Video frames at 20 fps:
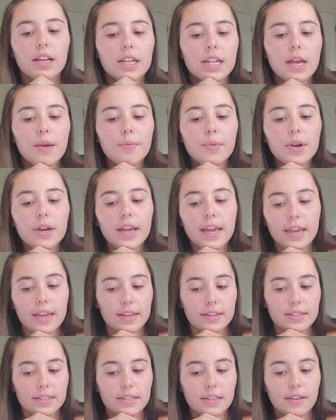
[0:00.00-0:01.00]
Number
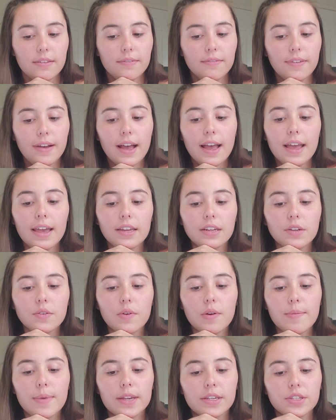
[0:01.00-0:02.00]
8, find
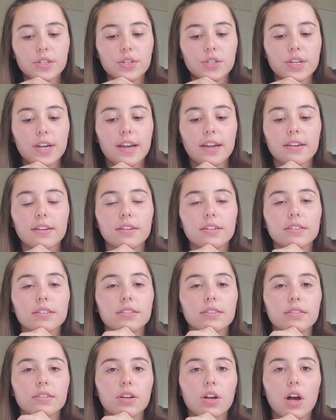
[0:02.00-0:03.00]
what makes your child
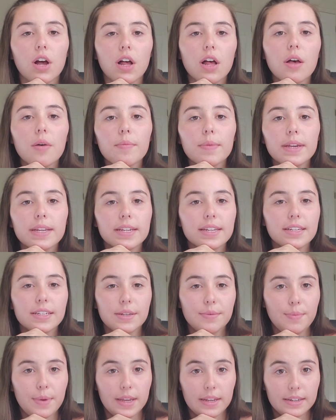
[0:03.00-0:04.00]
calm and
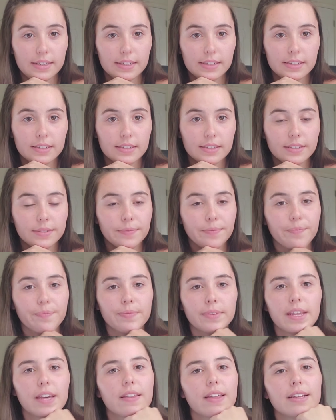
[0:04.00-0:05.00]
independent.
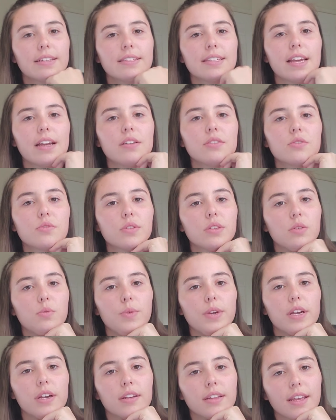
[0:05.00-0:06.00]
Now that sounds really
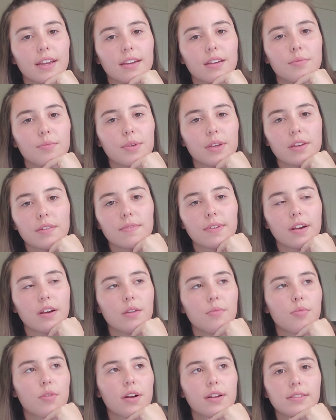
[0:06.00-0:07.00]
weird. That could be a
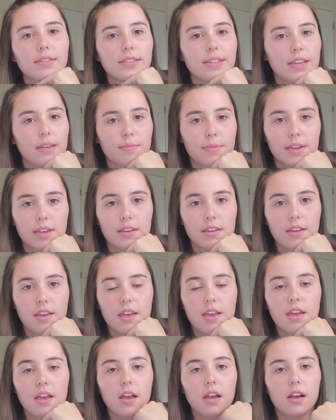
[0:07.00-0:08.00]
very broad statement.
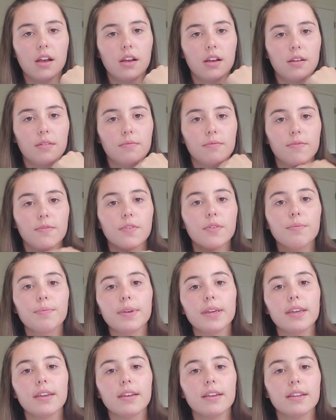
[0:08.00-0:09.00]
For
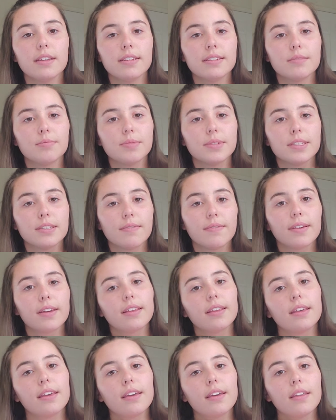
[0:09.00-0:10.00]
me, it is
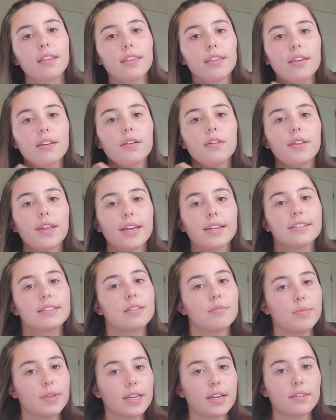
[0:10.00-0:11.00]
specifically Theo likes
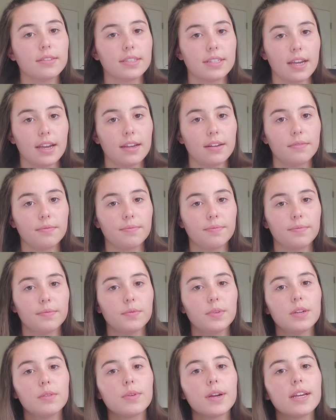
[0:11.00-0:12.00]
to be outside.
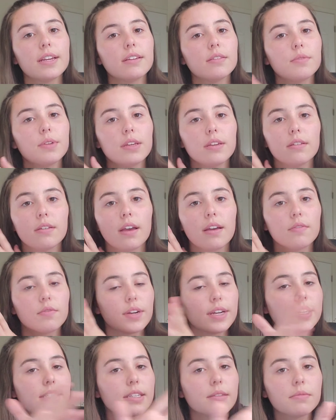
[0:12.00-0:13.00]
We have
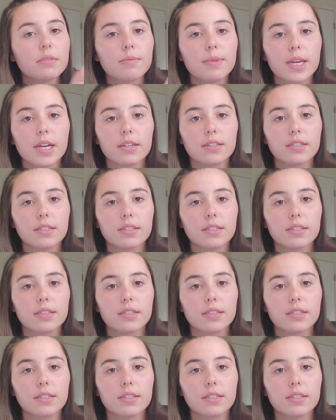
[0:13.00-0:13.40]
raised him to be